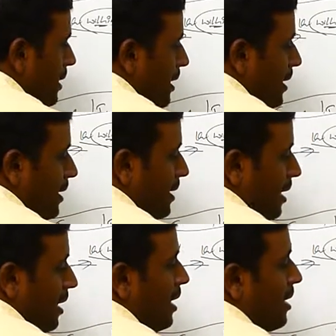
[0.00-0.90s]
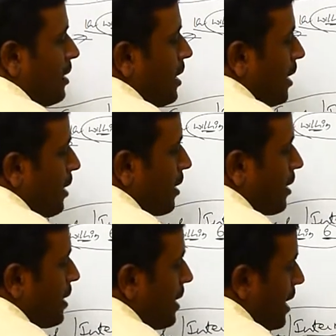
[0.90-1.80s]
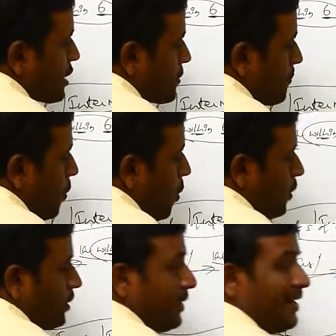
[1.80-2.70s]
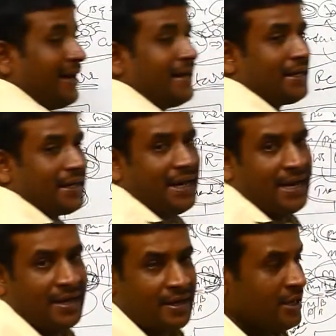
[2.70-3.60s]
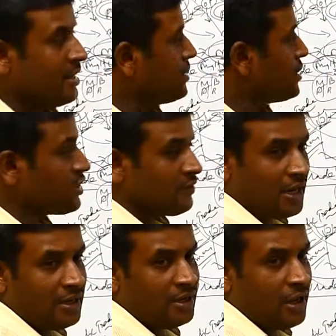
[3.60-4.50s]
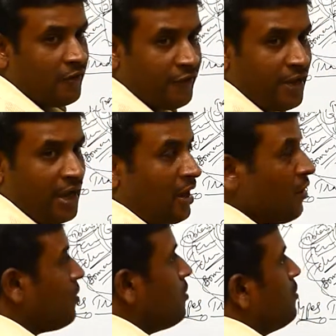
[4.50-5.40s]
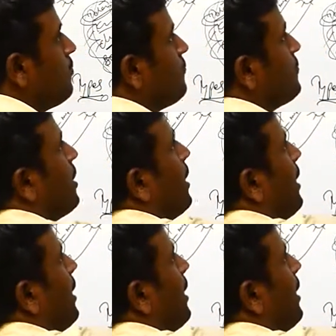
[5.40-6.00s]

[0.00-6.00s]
trade or re-export trade. This is what we have, the